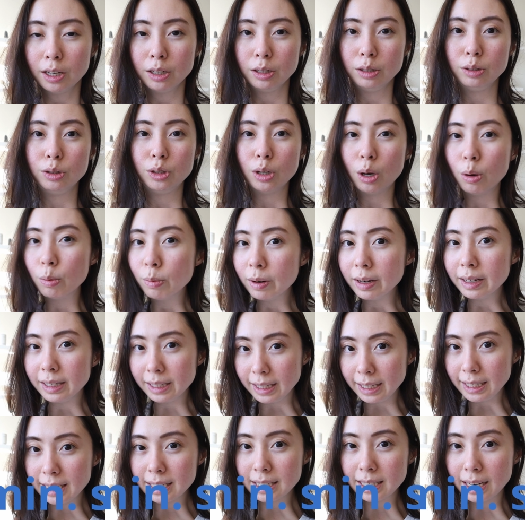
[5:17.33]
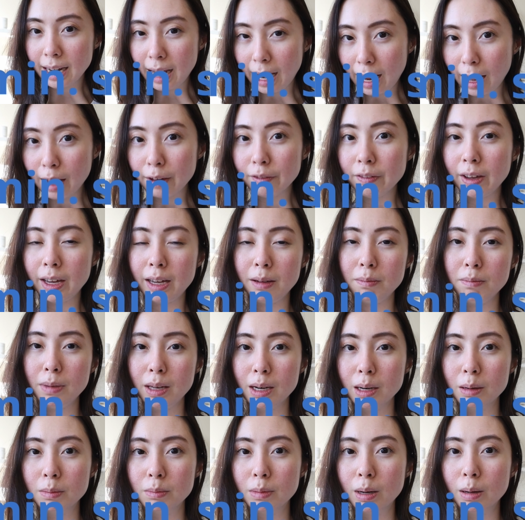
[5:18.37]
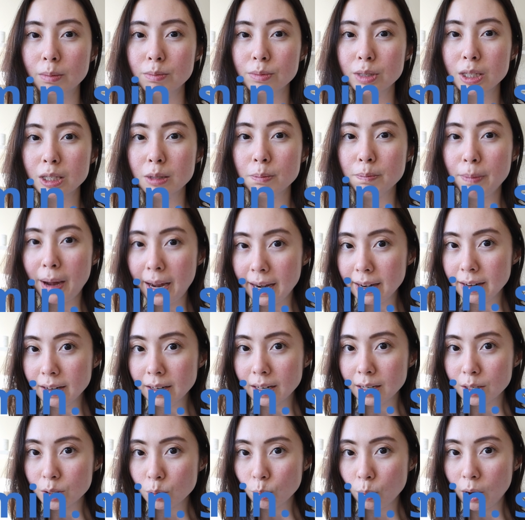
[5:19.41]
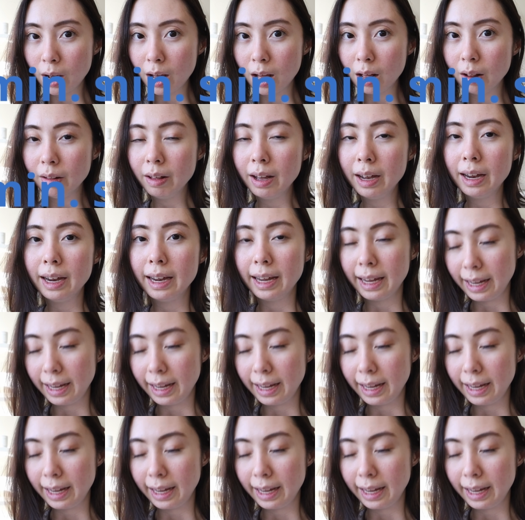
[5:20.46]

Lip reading: You don't need to have a minimum spend as well.